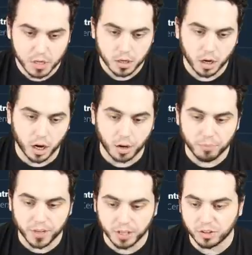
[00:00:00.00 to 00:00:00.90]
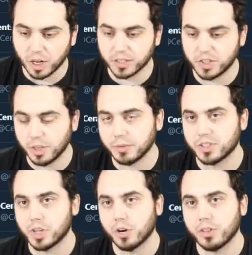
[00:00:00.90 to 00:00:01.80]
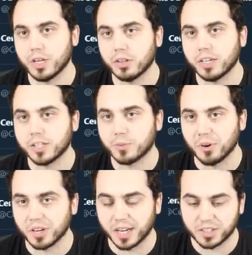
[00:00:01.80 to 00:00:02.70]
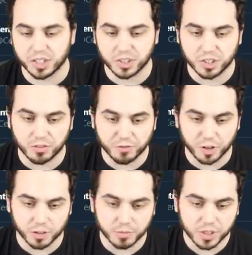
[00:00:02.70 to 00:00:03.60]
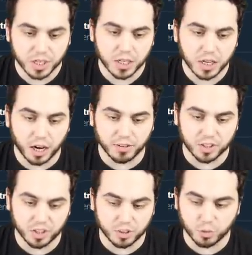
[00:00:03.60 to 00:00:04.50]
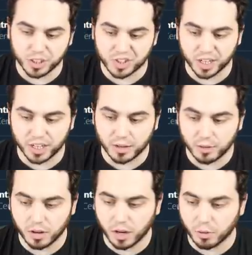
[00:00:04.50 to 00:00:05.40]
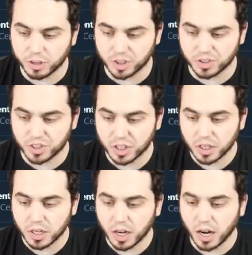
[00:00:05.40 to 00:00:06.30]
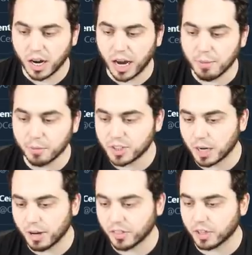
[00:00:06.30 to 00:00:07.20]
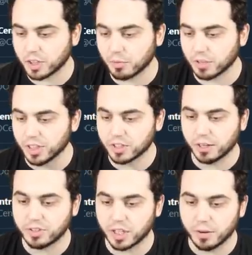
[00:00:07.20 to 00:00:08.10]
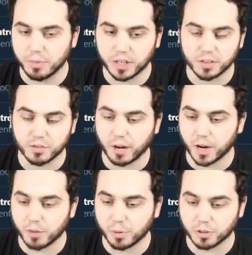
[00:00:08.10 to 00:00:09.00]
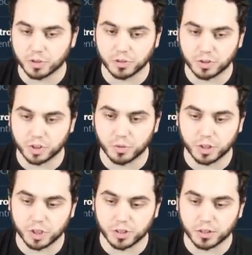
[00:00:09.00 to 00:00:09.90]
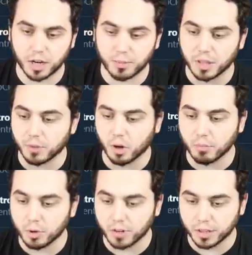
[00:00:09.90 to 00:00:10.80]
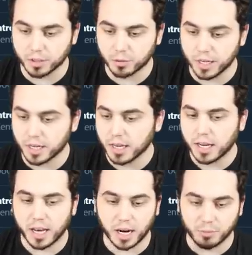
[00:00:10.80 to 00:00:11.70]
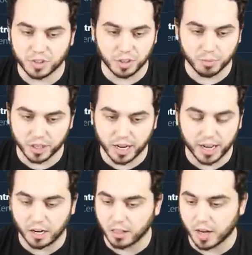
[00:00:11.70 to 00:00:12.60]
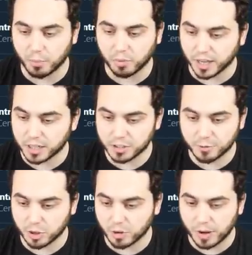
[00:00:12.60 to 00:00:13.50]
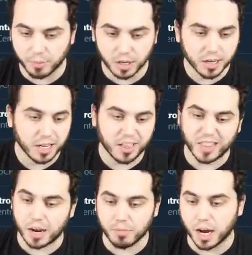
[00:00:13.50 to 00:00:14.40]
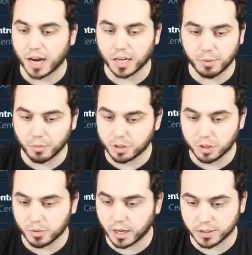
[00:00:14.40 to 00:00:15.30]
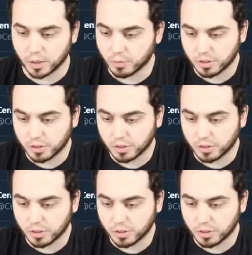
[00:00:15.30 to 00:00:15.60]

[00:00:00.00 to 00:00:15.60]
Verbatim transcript: Uh, it does seem as though the leaked Pokedex is confirmed. Obviously, the 22nd, uh, which is. Uh, I'm upset about the October release, I've said, because of my own personal situation. I'm in the middle of moving this week, and I'm simply, I had a lot of plans for November that I'm not going to be able to do in October.